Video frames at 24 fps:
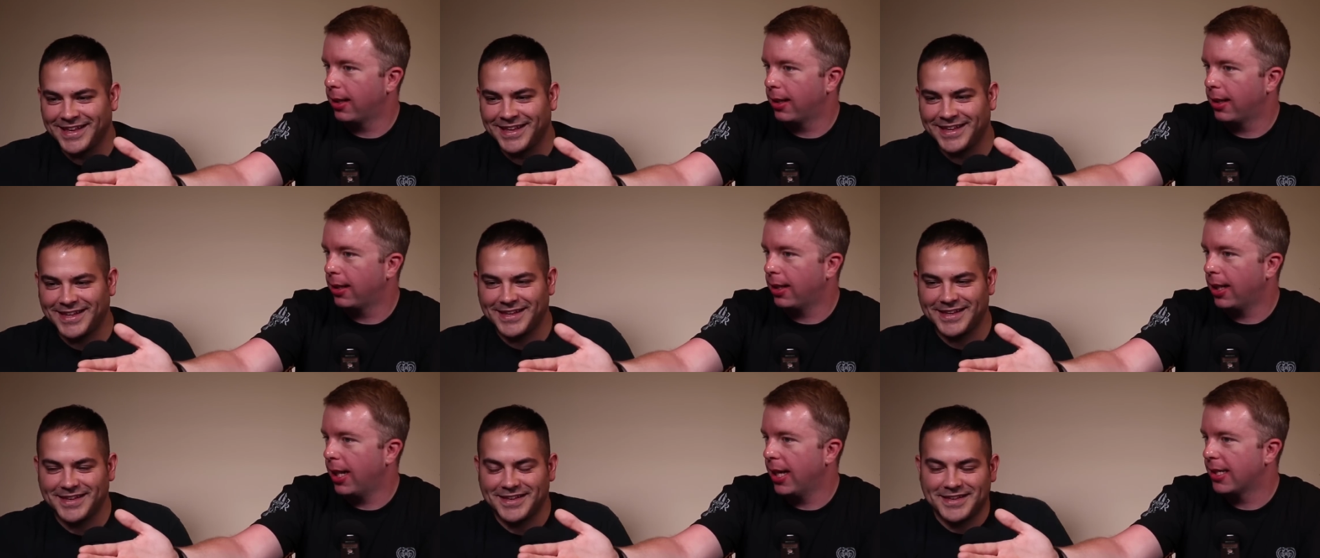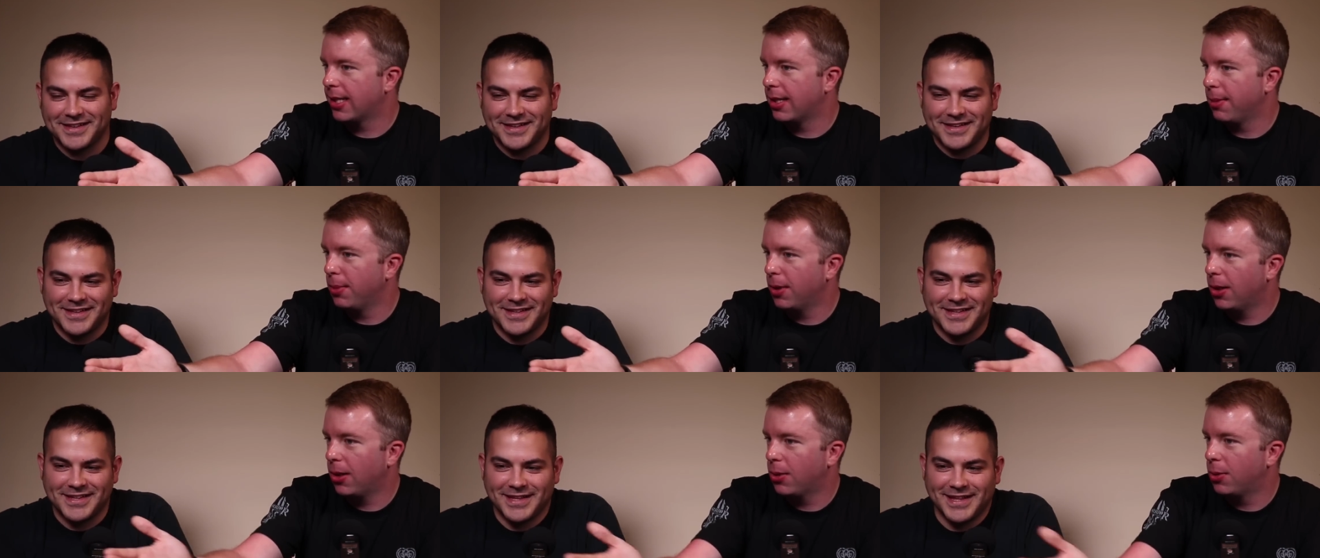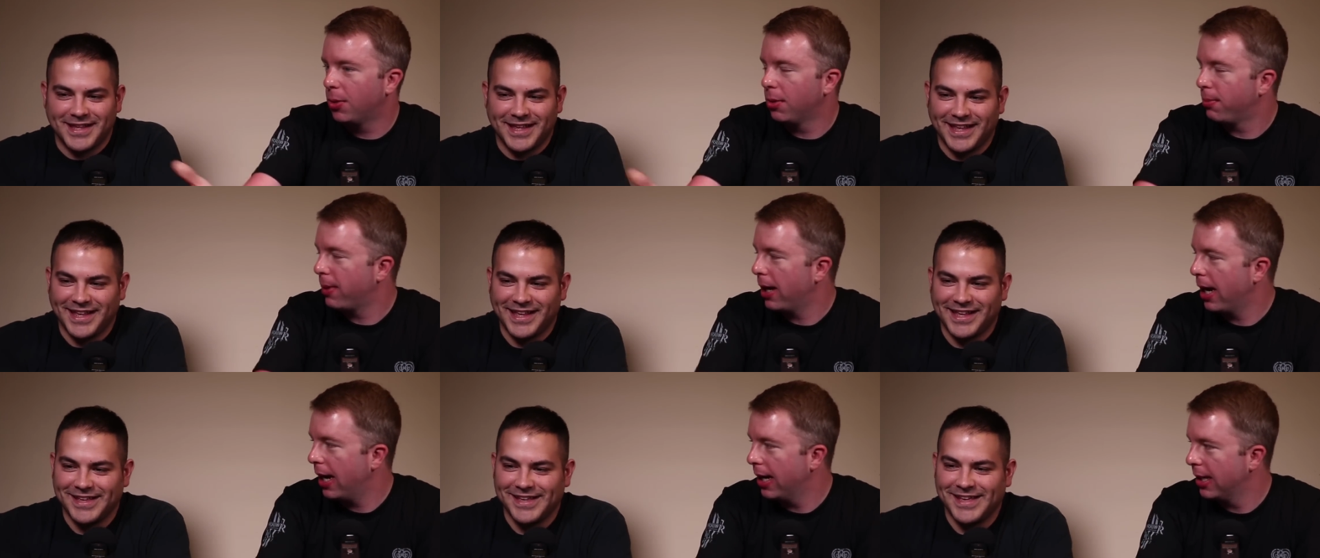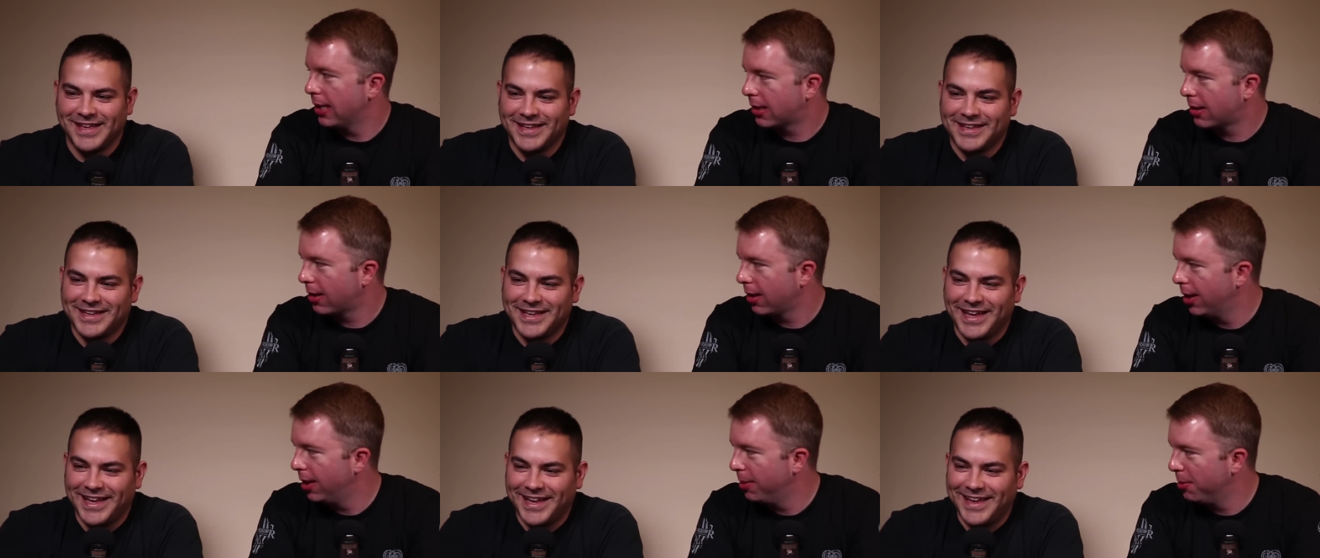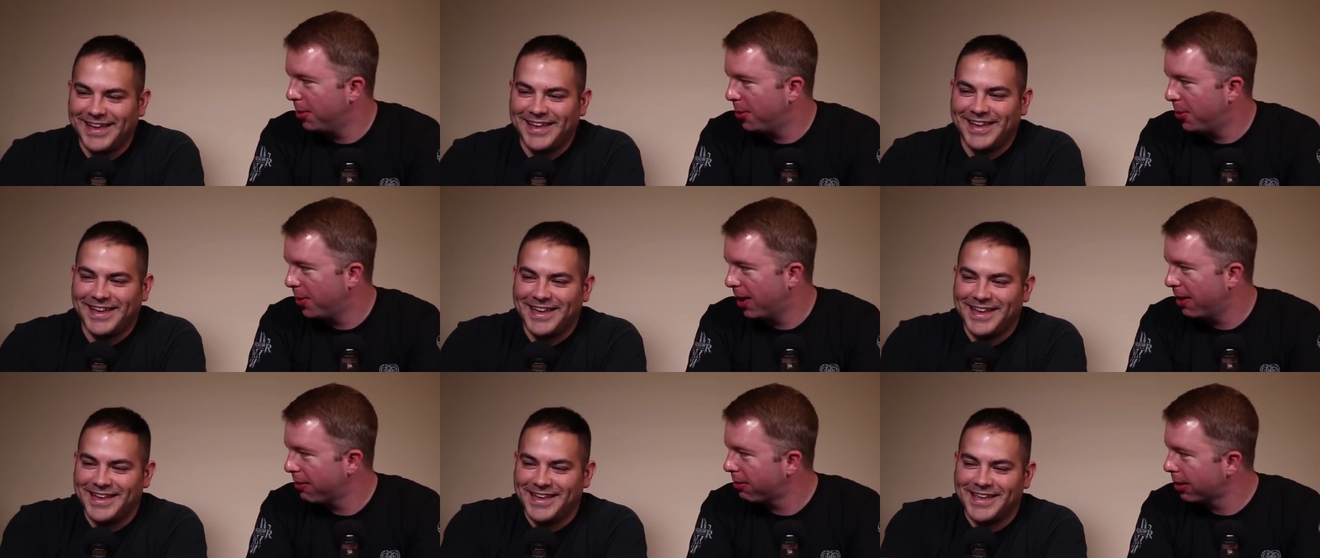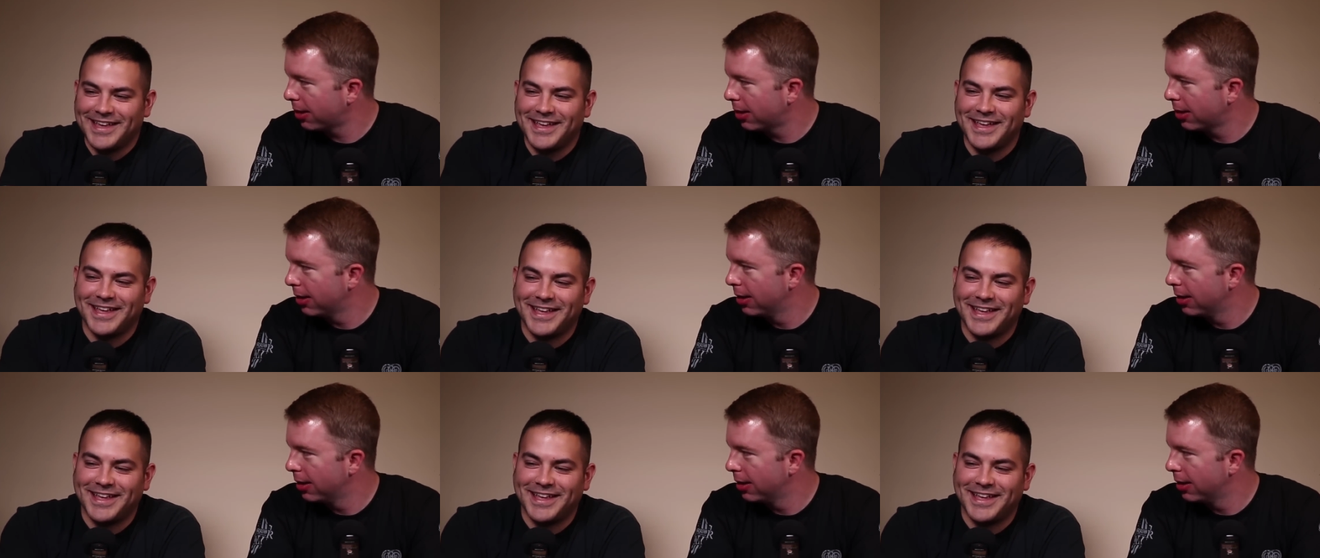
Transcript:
Speaker 1: glass of milk with my ice cream or whatever.